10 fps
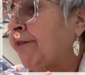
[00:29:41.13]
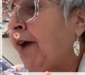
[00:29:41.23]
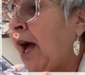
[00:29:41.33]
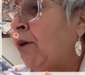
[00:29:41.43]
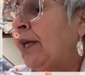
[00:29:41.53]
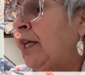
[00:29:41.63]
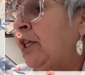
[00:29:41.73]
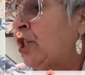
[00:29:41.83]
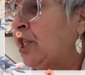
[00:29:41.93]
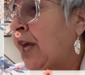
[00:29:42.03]
of how
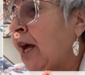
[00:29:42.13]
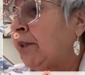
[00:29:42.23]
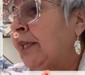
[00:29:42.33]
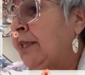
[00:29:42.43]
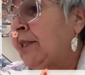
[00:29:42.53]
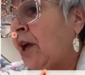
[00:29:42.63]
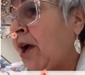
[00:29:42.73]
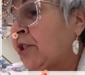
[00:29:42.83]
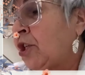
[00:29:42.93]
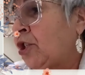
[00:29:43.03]
each cell needs
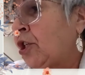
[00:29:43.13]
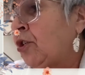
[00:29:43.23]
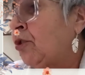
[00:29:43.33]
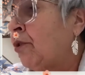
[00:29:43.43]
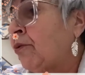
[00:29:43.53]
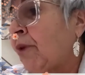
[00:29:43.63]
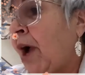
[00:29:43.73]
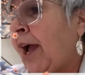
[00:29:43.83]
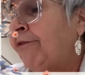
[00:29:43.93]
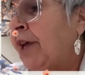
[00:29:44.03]
oxygen to
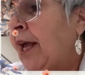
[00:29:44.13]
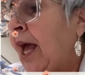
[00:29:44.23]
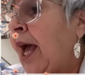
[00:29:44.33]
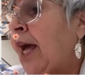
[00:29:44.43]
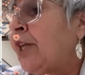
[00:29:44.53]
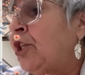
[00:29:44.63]
thrive. And